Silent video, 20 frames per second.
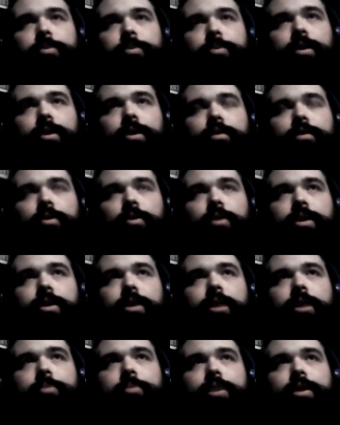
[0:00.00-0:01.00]
So typically, the
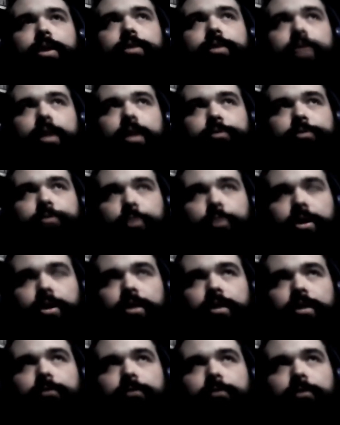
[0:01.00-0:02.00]
only companies I was
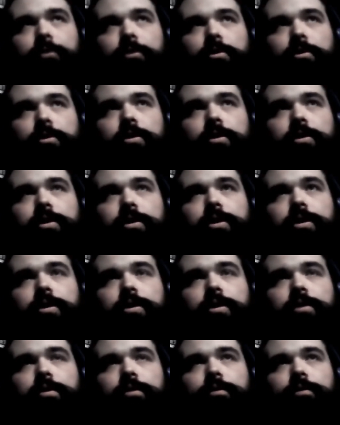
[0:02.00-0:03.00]
working for
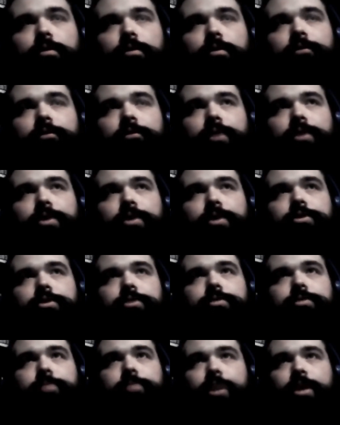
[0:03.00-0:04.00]
the
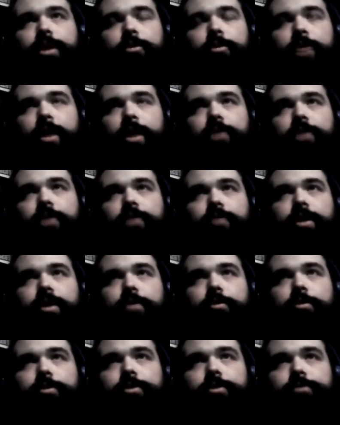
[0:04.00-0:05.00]
first year of my career
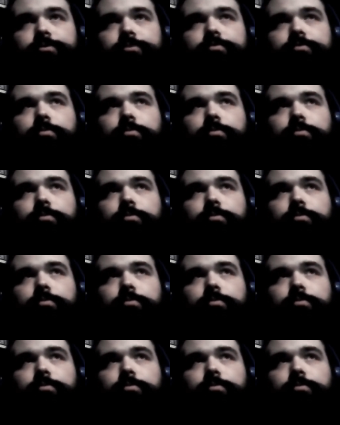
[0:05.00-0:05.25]
was